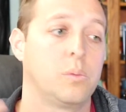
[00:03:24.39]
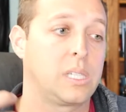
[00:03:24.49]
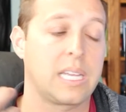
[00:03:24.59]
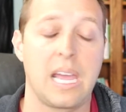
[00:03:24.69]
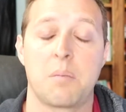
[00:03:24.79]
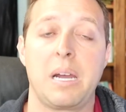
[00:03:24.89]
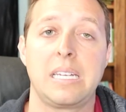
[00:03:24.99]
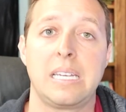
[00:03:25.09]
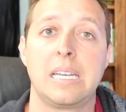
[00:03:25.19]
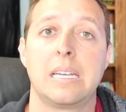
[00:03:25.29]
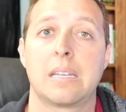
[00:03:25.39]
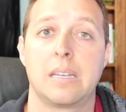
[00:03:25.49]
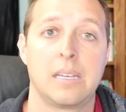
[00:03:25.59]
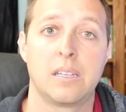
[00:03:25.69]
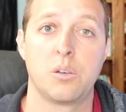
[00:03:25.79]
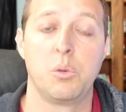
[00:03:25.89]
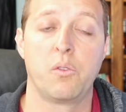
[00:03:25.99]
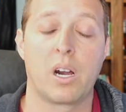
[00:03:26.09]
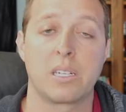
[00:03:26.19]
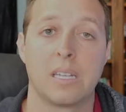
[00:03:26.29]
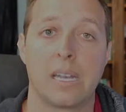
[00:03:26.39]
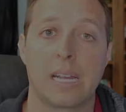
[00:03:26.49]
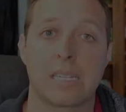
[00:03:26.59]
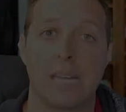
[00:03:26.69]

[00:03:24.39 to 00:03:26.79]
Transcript: scan my teeth to move on to the next